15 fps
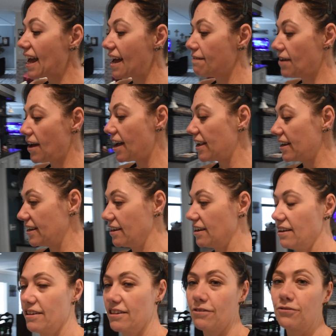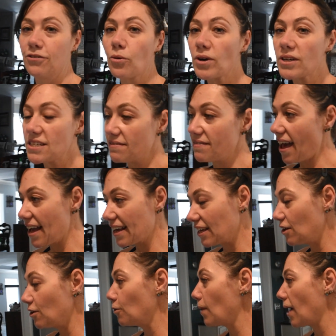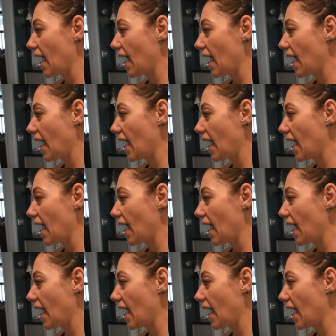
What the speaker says: I've got the floor to vacuum,